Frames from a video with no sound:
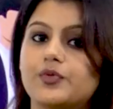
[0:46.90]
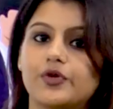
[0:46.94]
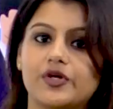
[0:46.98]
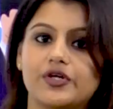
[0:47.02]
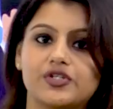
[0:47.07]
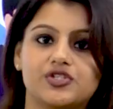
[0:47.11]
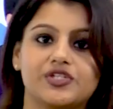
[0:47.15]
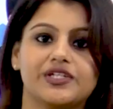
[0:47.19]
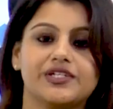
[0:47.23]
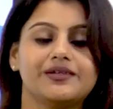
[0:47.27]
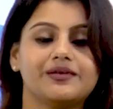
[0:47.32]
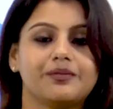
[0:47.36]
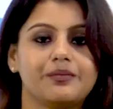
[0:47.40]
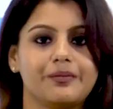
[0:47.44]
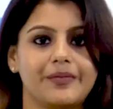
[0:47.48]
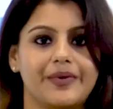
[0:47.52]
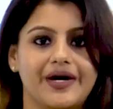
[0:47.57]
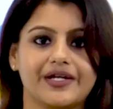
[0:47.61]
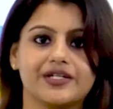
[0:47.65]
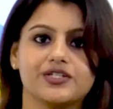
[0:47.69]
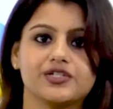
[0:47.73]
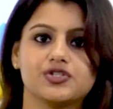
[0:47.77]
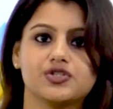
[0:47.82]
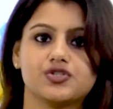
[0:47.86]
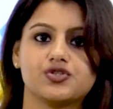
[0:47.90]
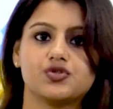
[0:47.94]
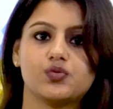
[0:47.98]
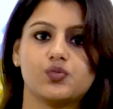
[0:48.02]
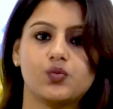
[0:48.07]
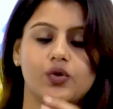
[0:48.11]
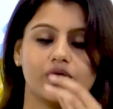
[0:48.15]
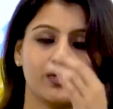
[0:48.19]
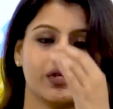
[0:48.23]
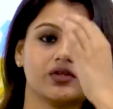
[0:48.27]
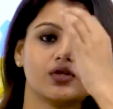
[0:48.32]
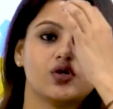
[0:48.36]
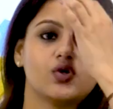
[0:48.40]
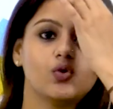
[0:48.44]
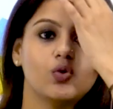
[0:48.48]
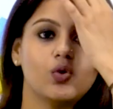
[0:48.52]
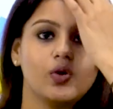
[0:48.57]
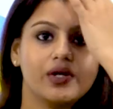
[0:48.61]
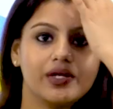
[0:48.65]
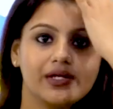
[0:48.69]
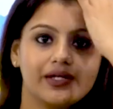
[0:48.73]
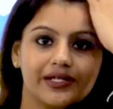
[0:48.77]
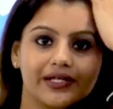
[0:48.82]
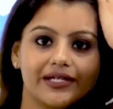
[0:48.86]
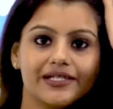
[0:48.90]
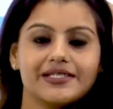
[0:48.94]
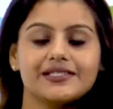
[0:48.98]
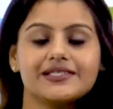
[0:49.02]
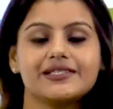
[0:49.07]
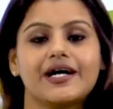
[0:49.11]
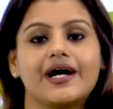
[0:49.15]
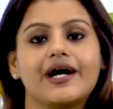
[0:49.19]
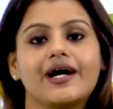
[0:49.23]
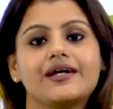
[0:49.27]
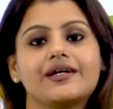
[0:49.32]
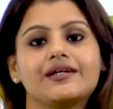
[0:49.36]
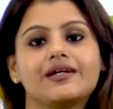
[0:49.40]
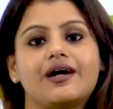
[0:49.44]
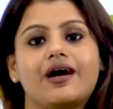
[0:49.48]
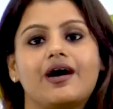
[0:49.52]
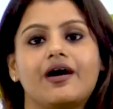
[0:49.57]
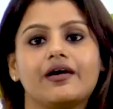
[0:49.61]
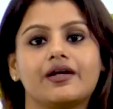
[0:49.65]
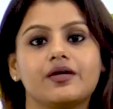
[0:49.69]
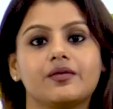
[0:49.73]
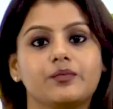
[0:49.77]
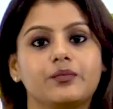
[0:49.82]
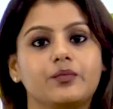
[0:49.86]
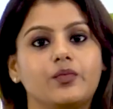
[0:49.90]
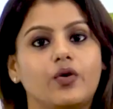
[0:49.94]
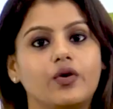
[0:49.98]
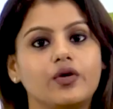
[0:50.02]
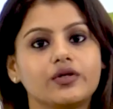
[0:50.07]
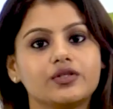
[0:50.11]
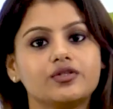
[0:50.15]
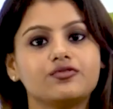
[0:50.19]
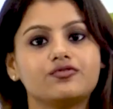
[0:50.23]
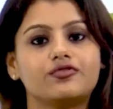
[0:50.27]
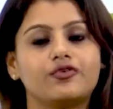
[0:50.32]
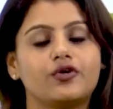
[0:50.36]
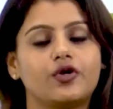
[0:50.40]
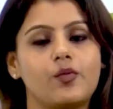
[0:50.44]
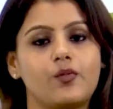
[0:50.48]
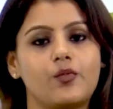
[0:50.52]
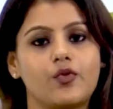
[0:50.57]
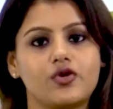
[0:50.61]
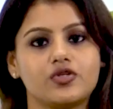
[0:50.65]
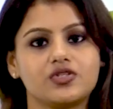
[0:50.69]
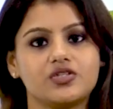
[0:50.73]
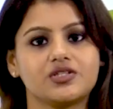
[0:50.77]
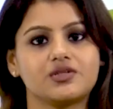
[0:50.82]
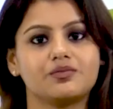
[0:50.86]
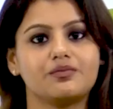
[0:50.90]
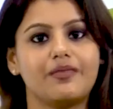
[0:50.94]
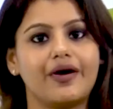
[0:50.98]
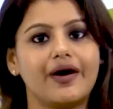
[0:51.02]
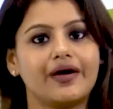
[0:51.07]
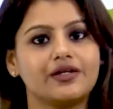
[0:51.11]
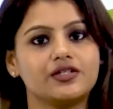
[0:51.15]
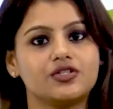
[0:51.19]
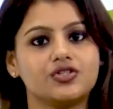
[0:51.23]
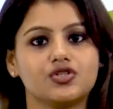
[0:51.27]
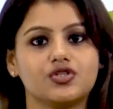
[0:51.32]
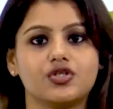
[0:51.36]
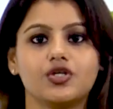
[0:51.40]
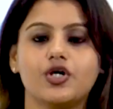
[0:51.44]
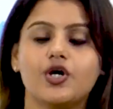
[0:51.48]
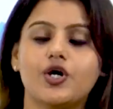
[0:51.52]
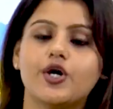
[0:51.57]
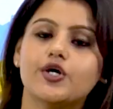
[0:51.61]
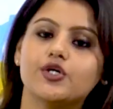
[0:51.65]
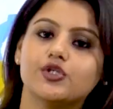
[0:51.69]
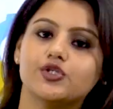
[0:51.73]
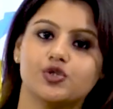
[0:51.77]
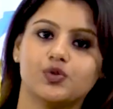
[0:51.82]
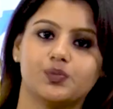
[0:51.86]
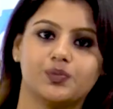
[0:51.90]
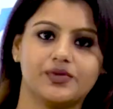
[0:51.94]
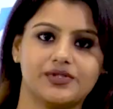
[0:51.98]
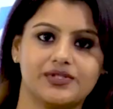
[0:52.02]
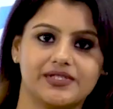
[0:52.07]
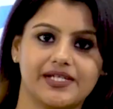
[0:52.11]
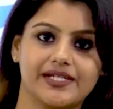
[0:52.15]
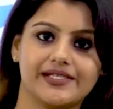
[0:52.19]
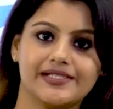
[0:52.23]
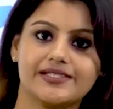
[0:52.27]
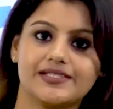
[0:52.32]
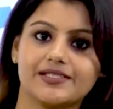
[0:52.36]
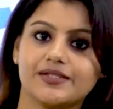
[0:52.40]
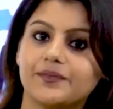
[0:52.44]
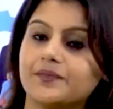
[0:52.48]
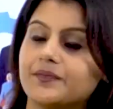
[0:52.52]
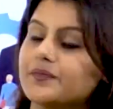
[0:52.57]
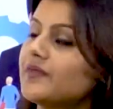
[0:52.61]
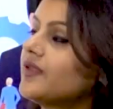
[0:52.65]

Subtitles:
project manager. So what are the qualities that are important for a project manager to possess?